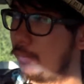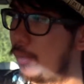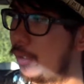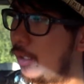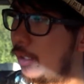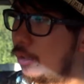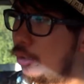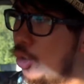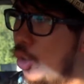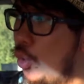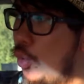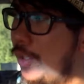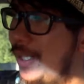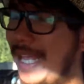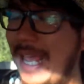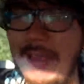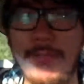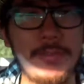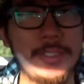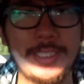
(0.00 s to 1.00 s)
But like, no one
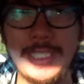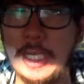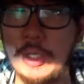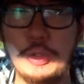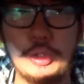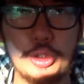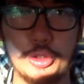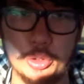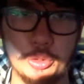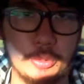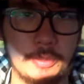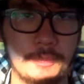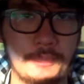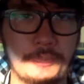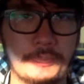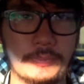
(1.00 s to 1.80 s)
ever tells you